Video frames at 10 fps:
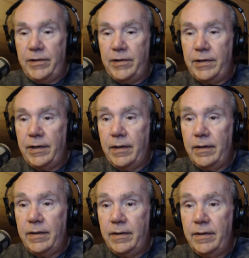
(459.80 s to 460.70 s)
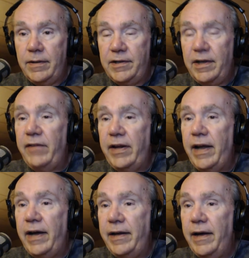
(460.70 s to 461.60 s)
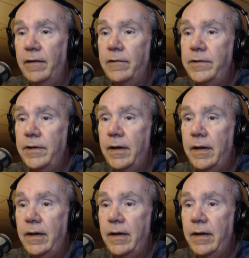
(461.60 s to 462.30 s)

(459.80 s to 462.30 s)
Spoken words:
it's $79.